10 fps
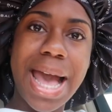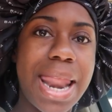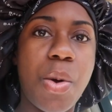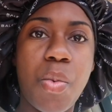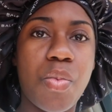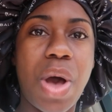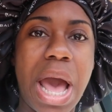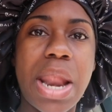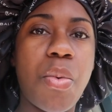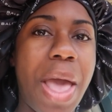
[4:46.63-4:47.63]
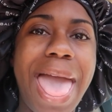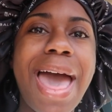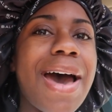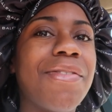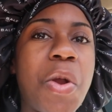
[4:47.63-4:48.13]
I don't, I don't
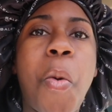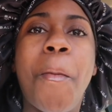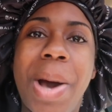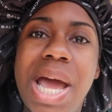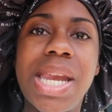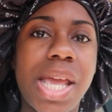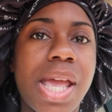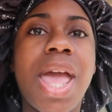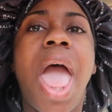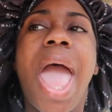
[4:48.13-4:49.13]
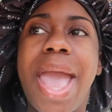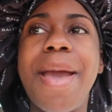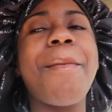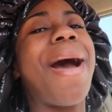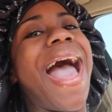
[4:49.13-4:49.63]
have no money
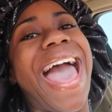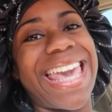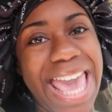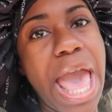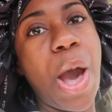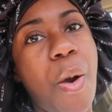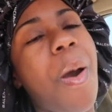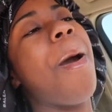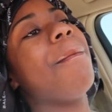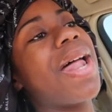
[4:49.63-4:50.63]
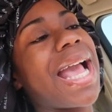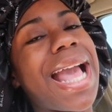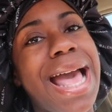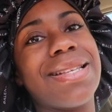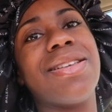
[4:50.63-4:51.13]
in my account. But I
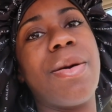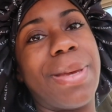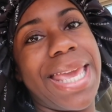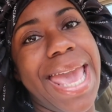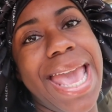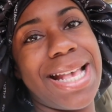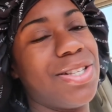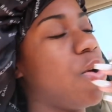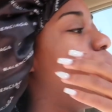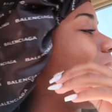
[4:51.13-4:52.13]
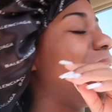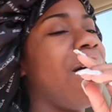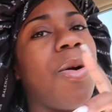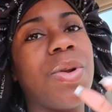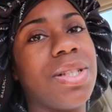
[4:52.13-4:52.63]
got some in cash, so, and I
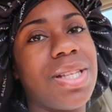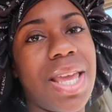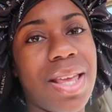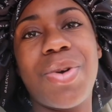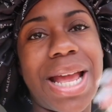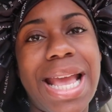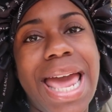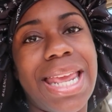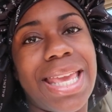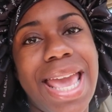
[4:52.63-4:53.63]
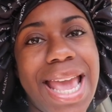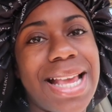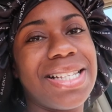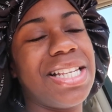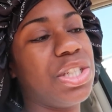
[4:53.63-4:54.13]
don't wanna take what I got in
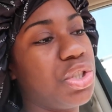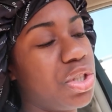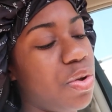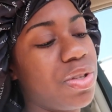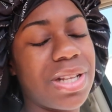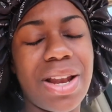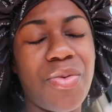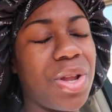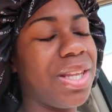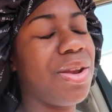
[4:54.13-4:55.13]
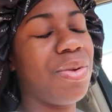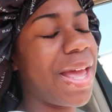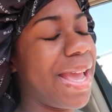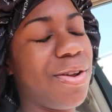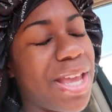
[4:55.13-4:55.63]
cash in the store, cause I don't really don't
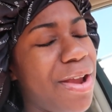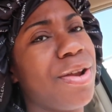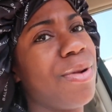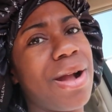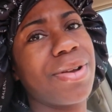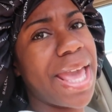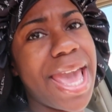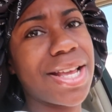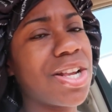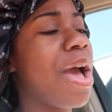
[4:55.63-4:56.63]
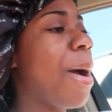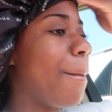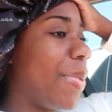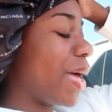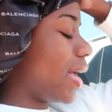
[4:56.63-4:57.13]
like carrying around cash.
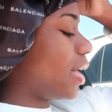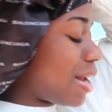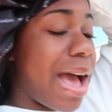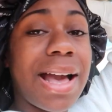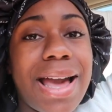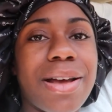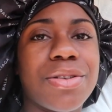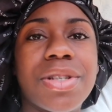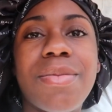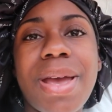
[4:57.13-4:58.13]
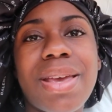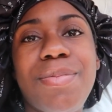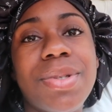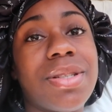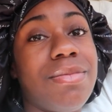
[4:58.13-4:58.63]
But now I gotta go to the bank and
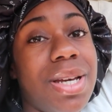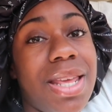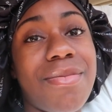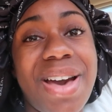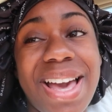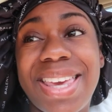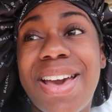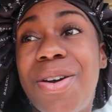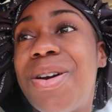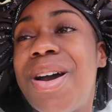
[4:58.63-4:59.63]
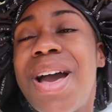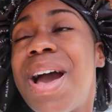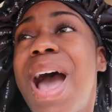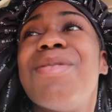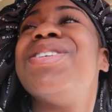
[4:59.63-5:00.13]
put some money in my account.
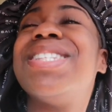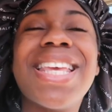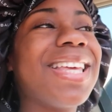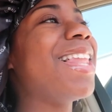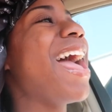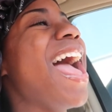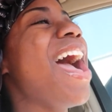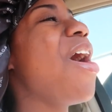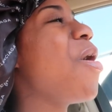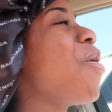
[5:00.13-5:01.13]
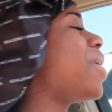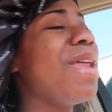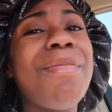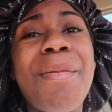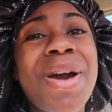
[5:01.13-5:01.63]
I'm just thinking like, how, where
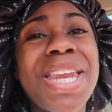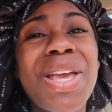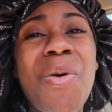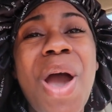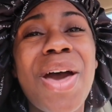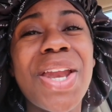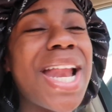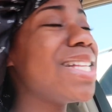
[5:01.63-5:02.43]
did my money go? How did I